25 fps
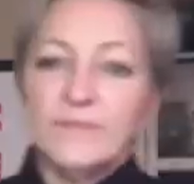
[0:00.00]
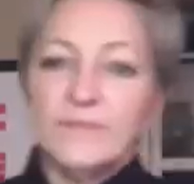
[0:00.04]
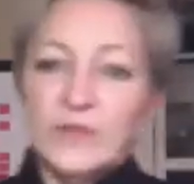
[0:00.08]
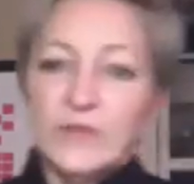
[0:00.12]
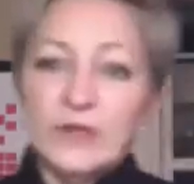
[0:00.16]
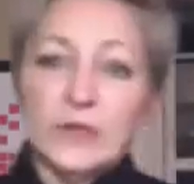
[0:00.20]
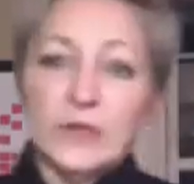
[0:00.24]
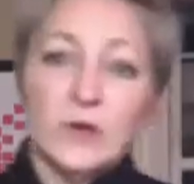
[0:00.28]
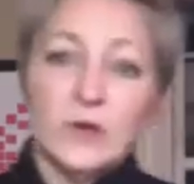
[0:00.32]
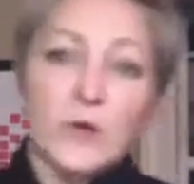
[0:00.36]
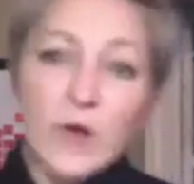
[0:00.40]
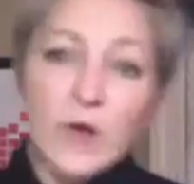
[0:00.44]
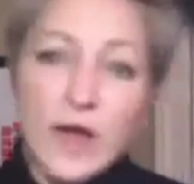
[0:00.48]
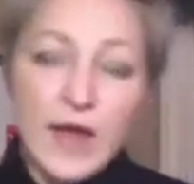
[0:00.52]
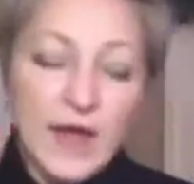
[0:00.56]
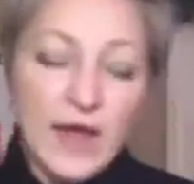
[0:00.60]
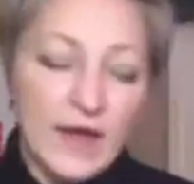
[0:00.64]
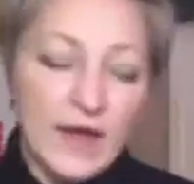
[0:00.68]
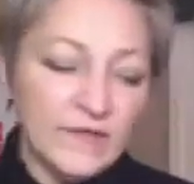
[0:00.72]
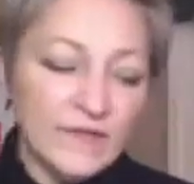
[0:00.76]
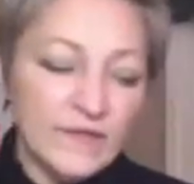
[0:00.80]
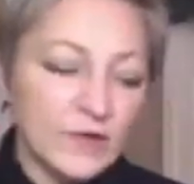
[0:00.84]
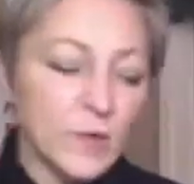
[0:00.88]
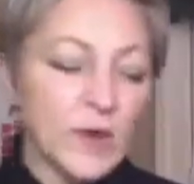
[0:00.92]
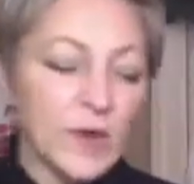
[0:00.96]
Go. I
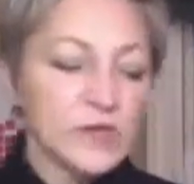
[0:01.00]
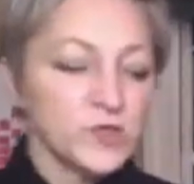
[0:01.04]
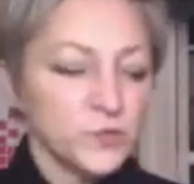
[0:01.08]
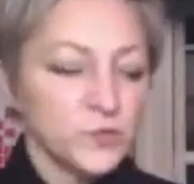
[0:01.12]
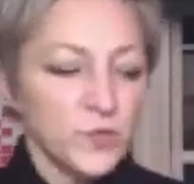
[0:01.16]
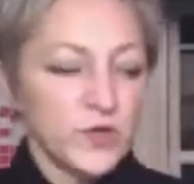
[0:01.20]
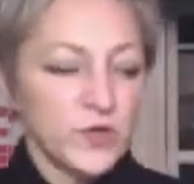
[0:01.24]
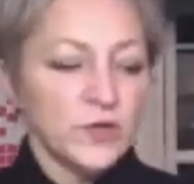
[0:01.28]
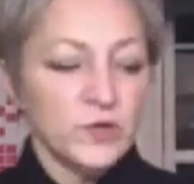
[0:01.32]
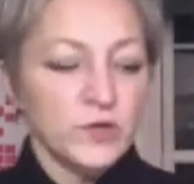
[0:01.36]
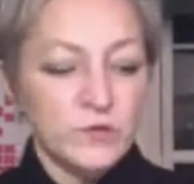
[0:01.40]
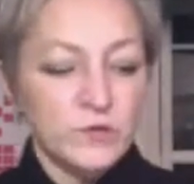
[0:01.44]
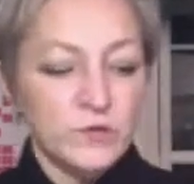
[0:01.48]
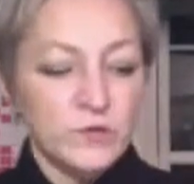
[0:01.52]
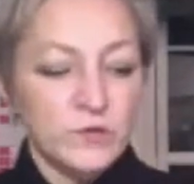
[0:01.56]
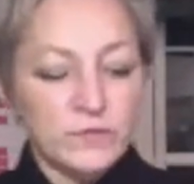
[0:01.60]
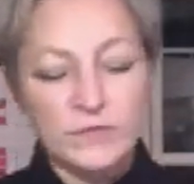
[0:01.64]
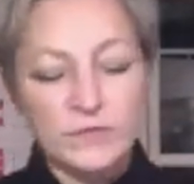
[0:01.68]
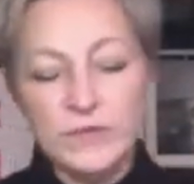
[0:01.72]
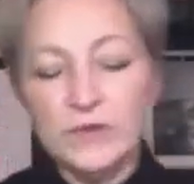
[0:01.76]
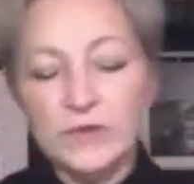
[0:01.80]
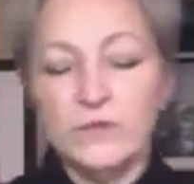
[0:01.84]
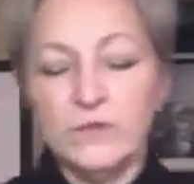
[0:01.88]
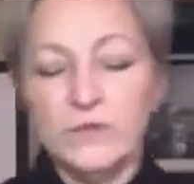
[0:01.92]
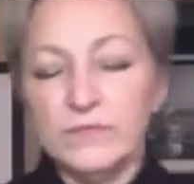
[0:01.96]
have a question when you
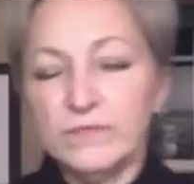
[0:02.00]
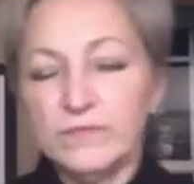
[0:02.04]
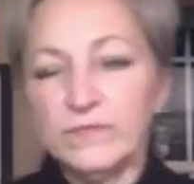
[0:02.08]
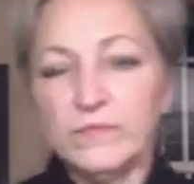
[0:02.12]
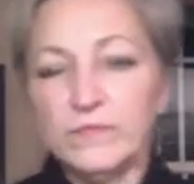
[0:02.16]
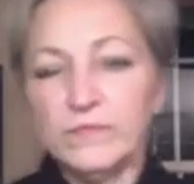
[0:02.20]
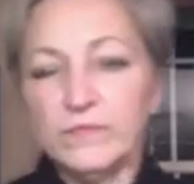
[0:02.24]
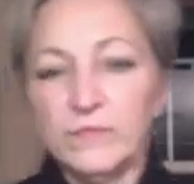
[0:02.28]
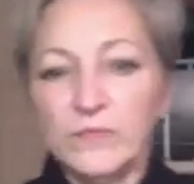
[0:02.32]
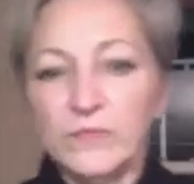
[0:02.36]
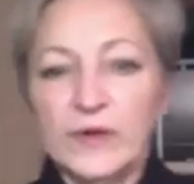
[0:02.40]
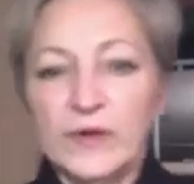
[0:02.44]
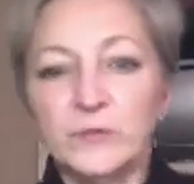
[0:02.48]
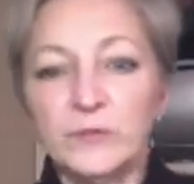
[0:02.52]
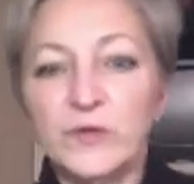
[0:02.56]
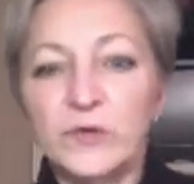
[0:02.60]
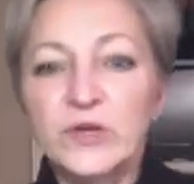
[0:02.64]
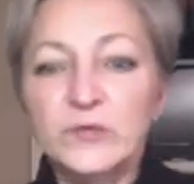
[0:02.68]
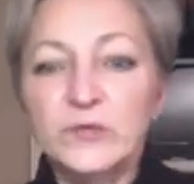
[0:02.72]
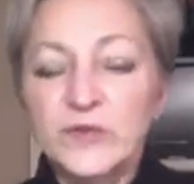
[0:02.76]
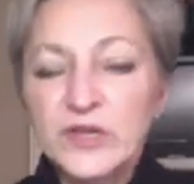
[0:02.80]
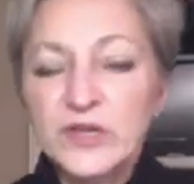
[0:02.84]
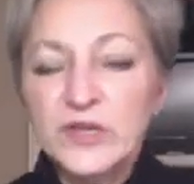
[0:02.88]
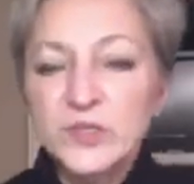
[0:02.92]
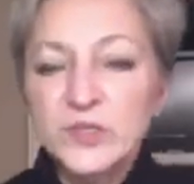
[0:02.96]
reach a